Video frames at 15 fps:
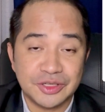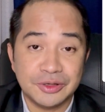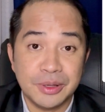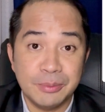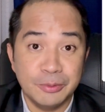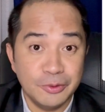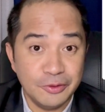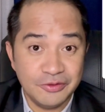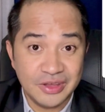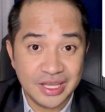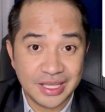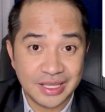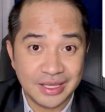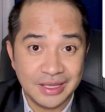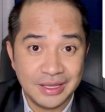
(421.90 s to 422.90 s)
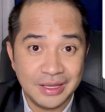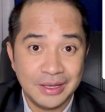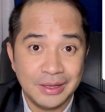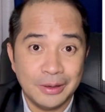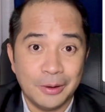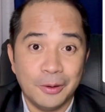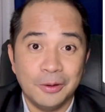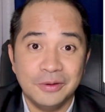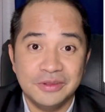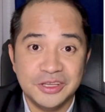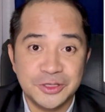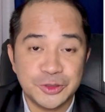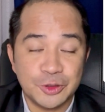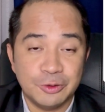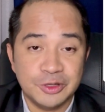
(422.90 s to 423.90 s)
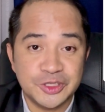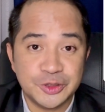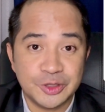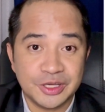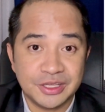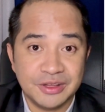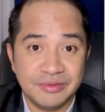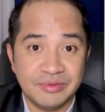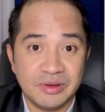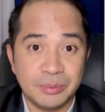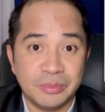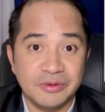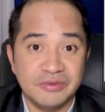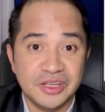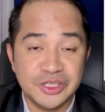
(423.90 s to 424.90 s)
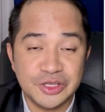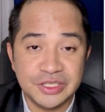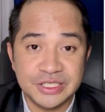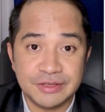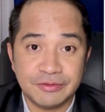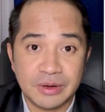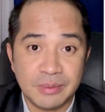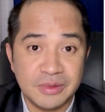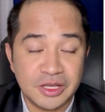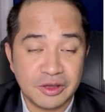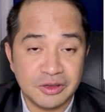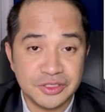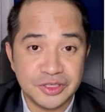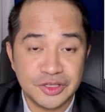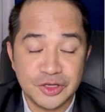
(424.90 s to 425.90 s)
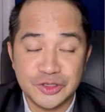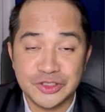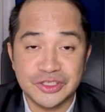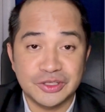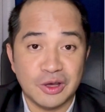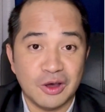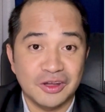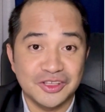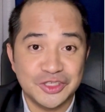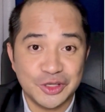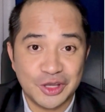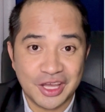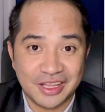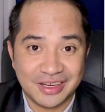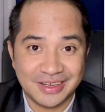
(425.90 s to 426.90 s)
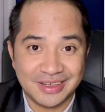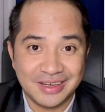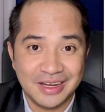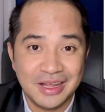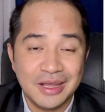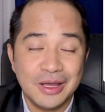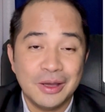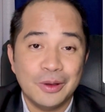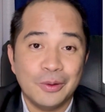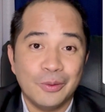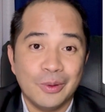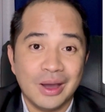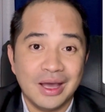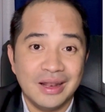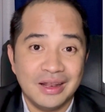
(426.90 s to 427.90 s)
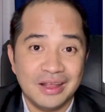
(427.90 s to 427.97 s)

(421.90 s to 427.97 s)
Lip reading: removing all these restrictive provisions from the Constitution altogether, while